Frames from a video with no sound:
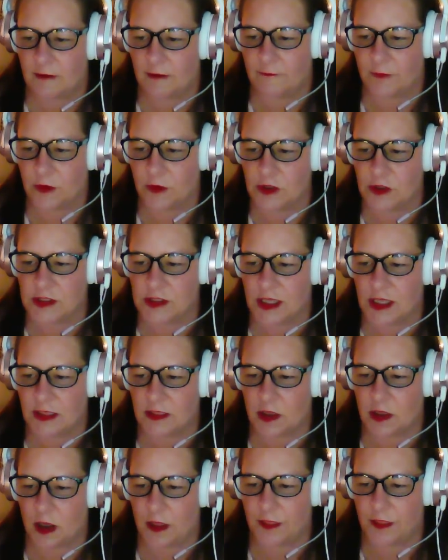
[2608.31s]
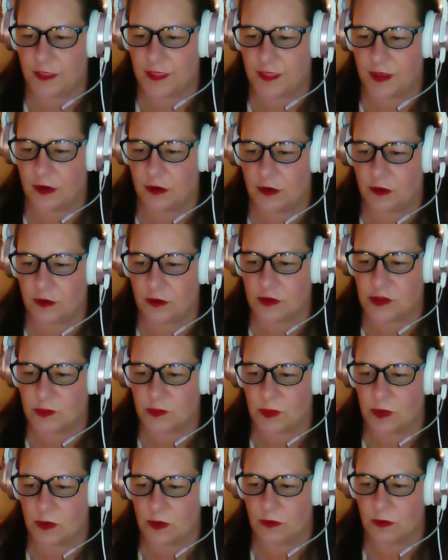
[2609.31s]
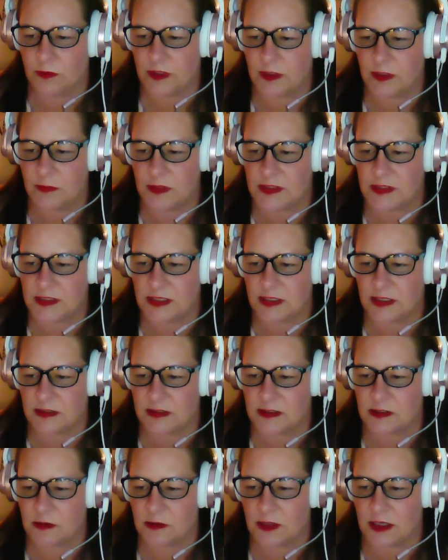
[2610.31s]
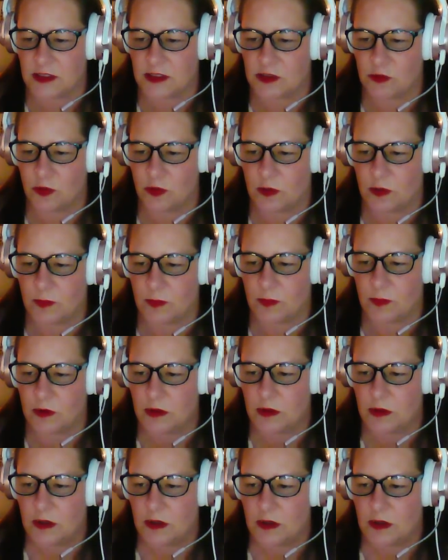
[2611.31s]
At first, they thought the girls were only missing. So, yes, normal.